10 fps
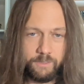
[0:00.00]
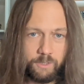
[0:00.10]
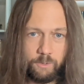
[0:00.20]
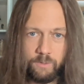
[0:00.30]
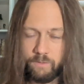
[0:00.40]

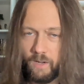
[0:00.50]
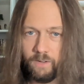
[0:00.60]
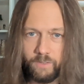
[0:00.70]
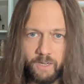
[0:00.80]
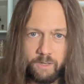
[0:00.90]
So
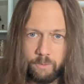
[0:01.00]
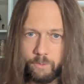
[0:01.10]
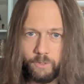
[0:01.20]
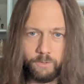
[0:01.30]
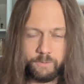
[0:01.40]
avocado
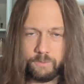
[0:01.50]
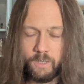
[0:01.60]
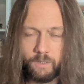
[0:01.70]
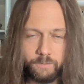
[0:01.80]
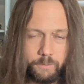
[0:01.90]
oil,
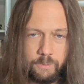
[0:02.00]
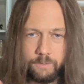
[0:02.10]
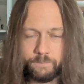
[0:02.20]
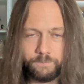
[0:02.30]
olive oil,